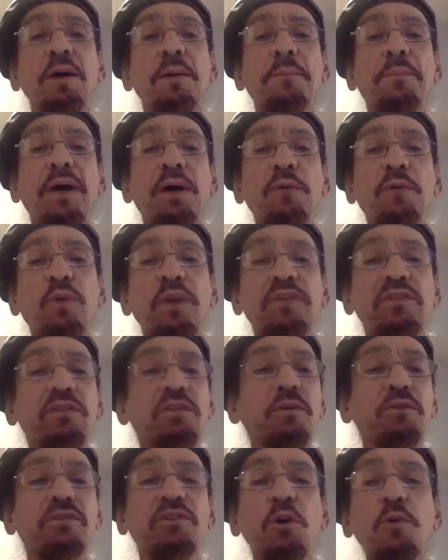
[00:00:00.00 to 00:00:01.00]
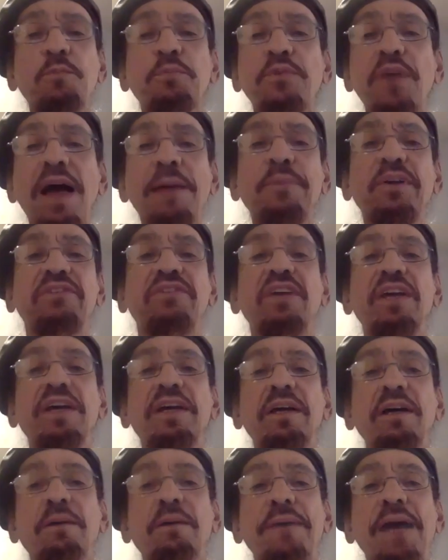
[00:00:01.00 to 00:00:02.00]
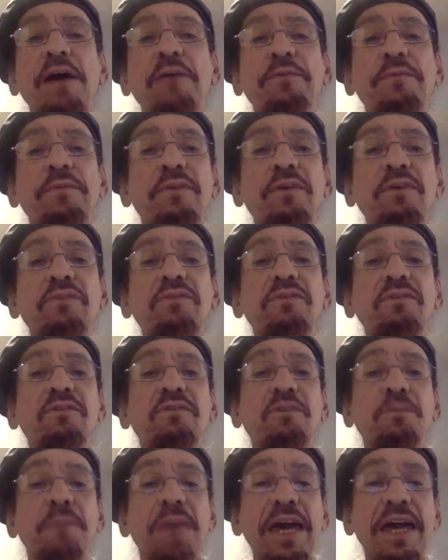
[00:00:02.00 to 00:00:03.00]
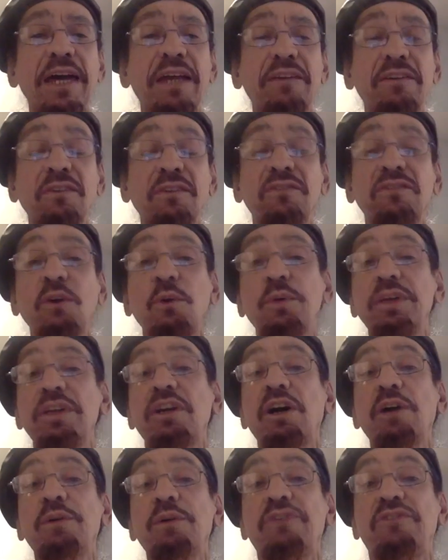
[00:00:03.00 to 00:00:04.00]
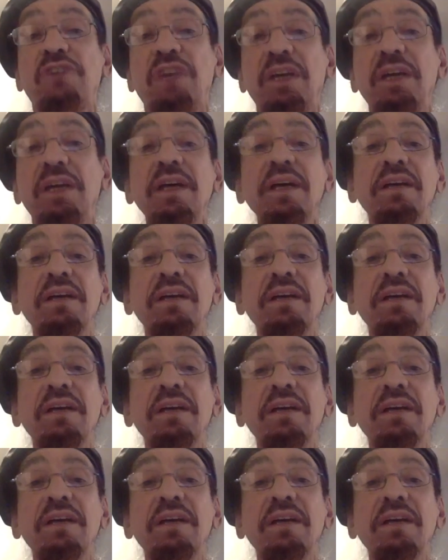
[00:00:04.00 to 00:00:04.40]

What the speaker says: But what's so promising about this demand and so encouraging